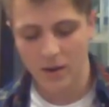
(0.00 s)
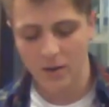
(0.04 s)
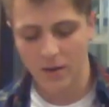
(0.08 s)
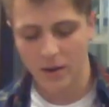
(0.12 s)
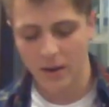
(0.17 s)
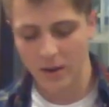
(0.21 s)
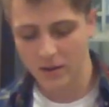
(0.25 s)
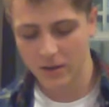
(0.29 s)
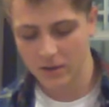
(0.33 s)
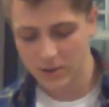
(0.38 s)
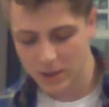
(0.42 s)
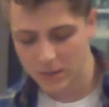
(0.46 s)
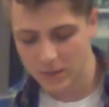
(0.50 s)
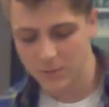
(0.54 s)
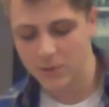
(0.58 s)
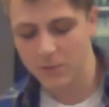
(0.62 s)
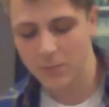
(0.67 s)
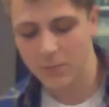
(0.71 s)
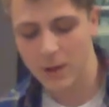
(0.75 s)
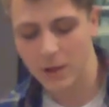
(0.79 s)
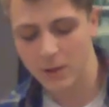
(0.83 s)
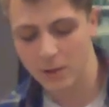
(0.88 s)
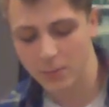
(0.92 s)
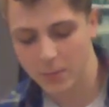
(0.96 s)
Right, in terms
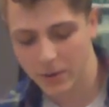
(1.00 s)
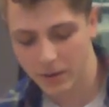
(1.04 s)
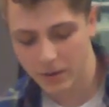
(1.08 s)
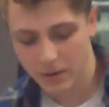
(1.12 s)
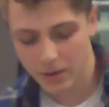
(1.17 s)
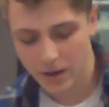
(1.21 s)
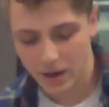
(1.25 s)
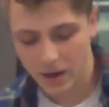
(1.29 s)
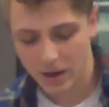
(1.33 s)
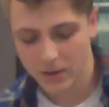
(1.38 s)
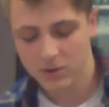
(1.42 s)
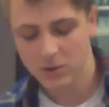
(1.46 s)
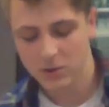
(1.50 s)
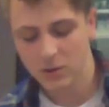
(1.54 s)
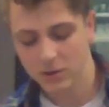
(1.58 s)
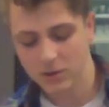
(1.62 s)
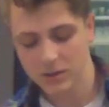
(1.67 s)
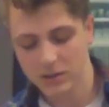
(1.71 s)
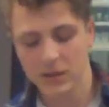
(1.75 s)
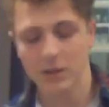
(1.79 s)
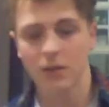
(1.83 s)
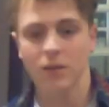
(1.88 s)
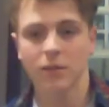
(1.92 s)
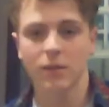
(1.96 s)
of Belbin, I scored
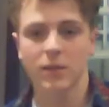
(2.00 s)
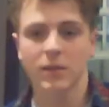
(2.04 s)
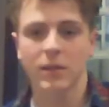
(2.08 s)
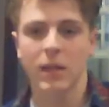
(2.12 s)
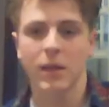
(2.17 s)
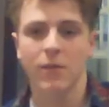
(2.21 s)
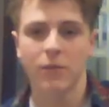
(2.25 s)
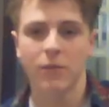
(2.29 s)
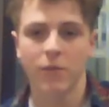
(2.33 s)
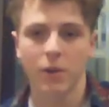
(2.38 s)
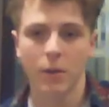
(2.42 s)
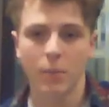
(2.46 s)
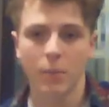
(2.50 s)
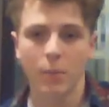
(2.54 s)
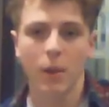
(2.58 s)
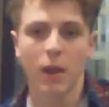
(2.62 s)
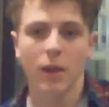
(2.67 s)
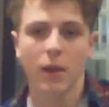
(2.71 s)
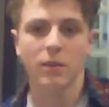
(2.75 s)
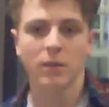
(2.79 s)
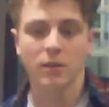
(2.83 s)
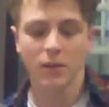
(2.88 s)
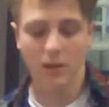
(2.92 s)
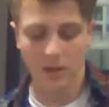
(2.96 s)
exactly the same for
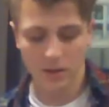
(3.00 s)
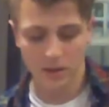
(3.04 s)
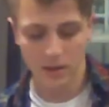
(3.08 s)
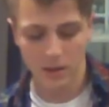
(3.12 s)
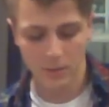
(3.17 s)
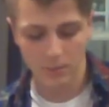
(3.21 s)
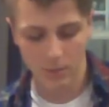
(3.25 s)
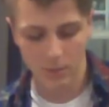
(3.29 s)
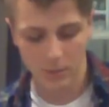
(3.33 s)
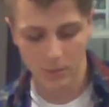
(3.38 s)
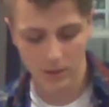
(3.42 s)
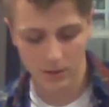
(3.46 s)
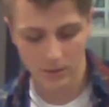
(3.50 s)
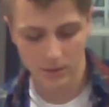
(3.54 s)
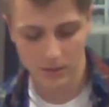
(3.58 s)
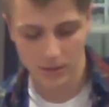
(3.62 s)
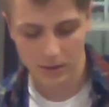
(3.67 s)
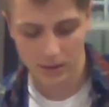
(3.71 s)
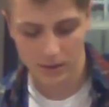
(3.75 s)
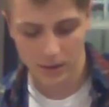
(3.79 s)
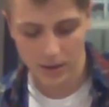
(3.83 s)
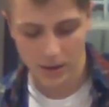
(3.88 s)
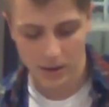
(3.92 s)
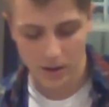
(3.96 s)
plant and
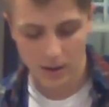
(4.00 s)
implementer.